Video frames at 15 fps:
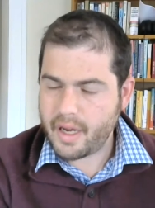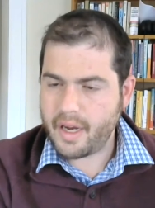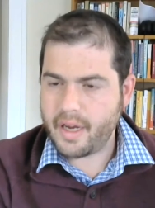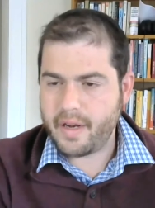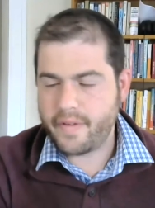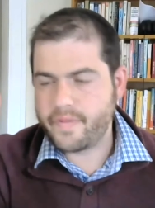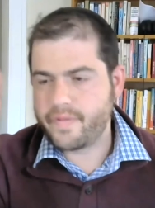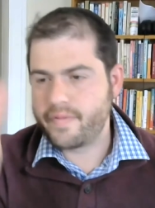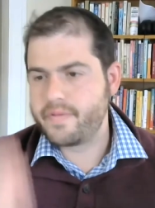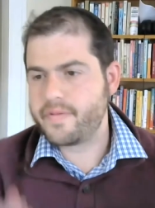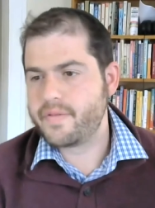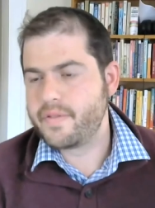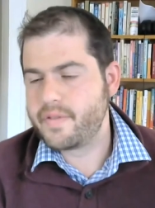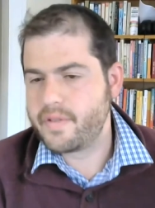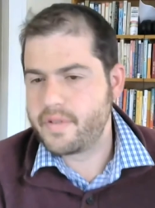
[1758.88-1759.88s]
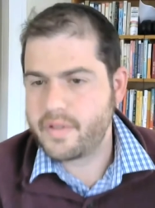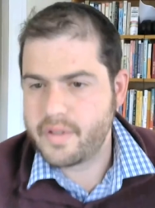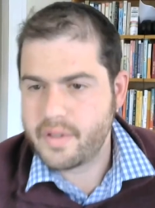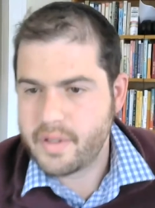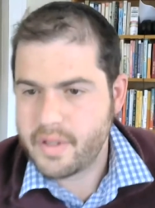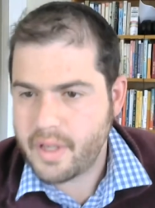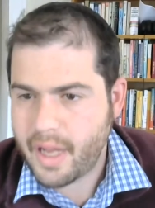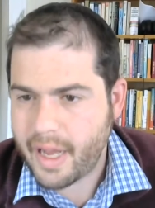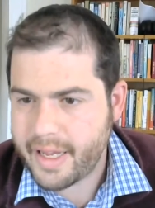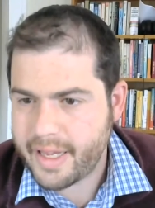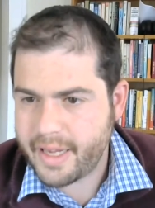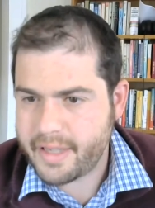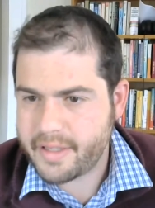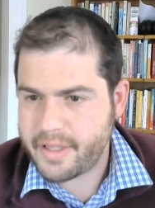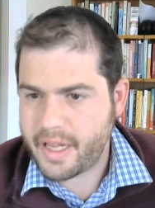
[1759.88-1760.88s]
Um, I
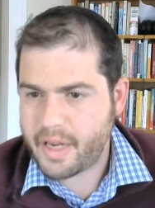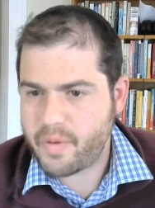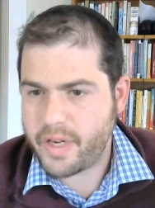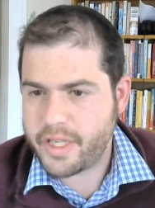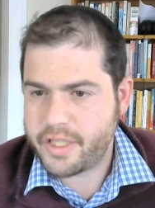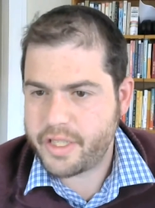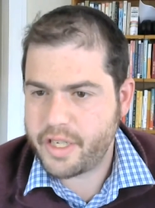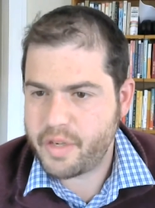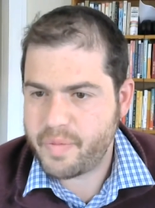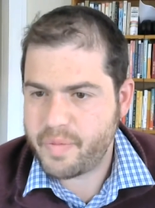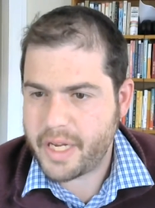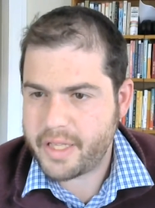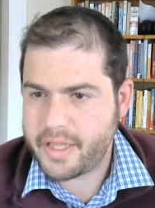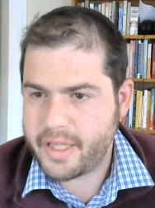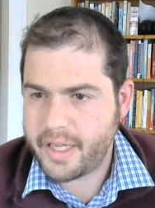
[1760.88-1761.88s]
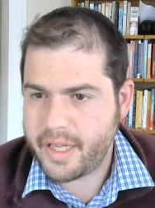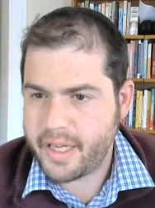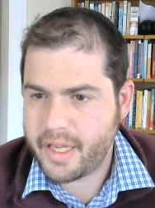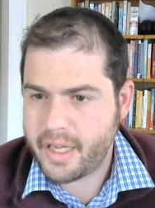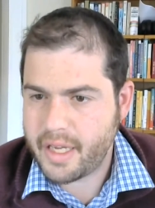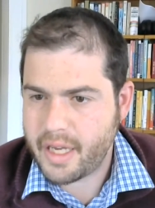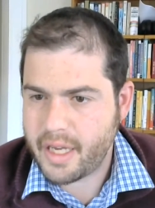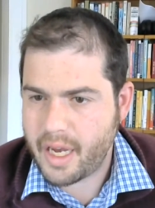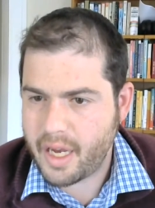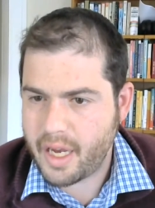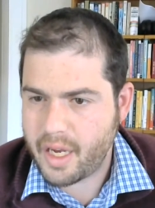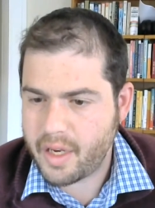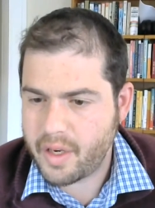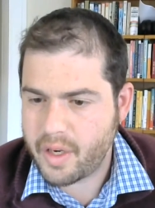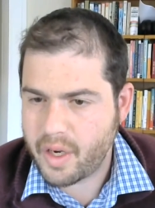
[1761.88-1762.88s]
can answer that question about the
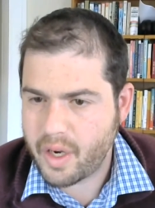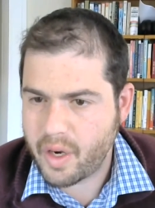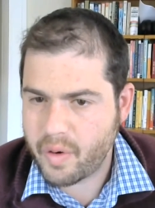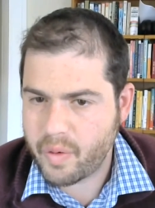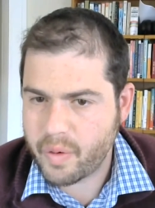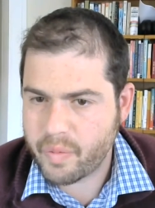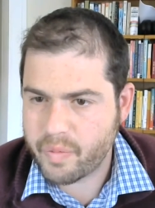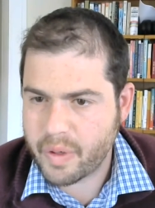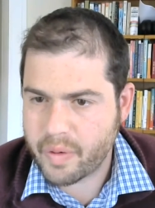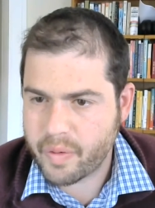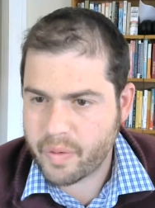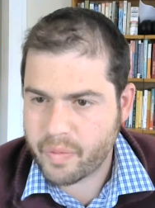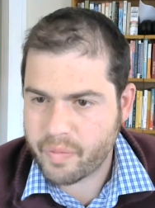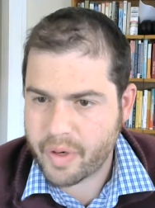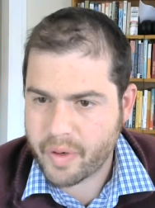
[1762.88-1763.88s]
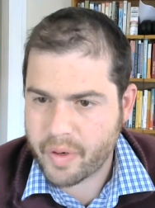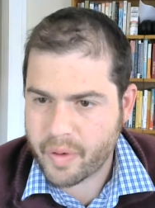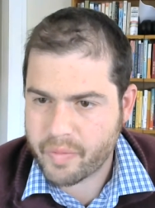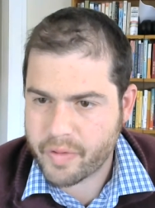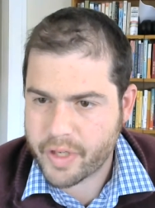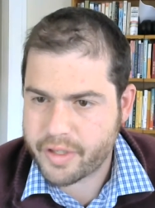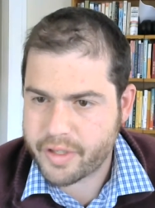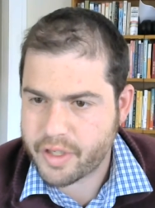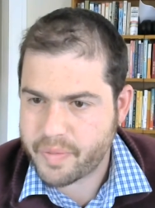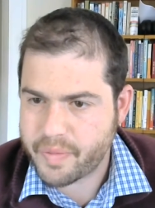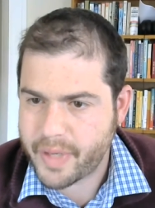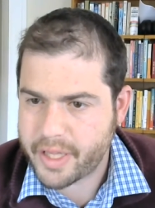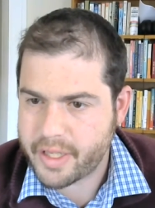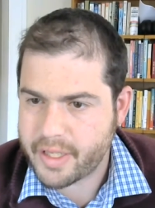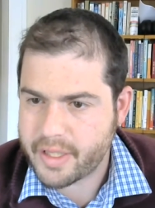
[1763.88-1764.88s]
uh, research
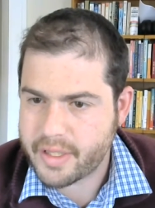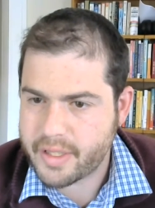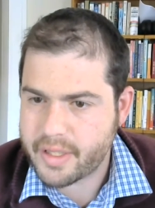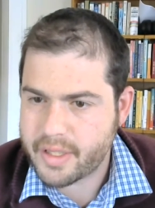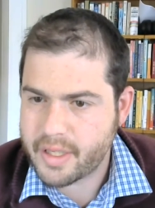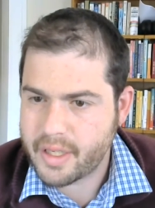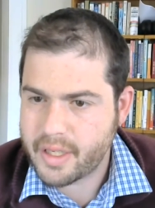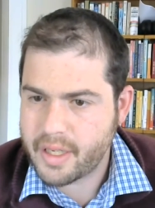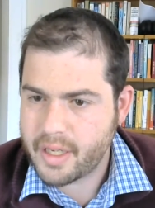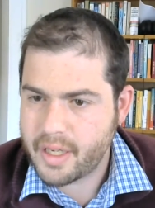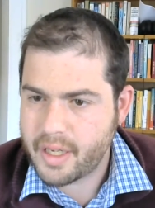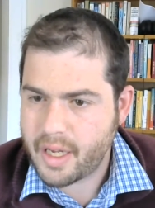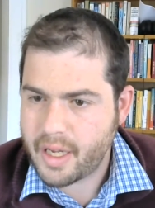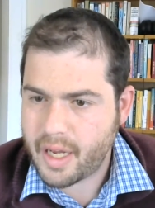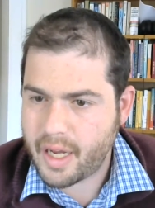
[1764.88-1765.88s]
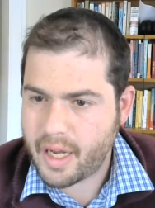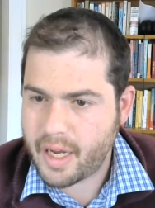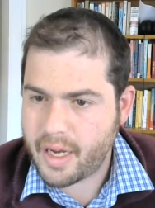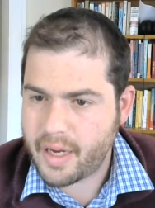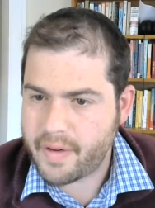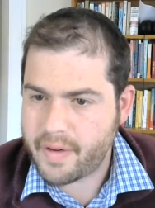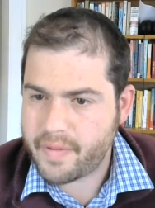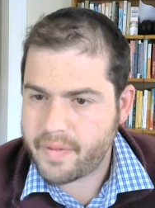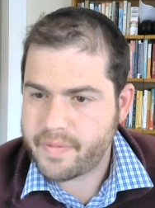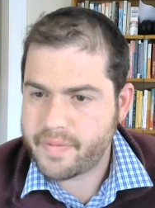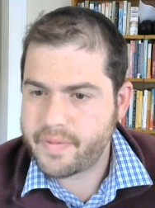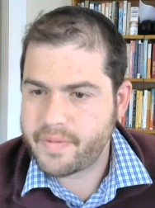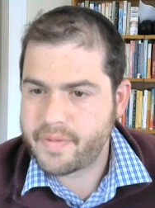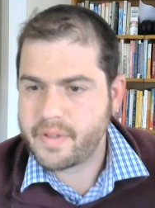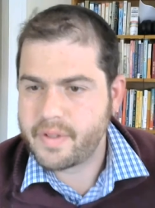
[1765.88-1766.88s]
methods. Um,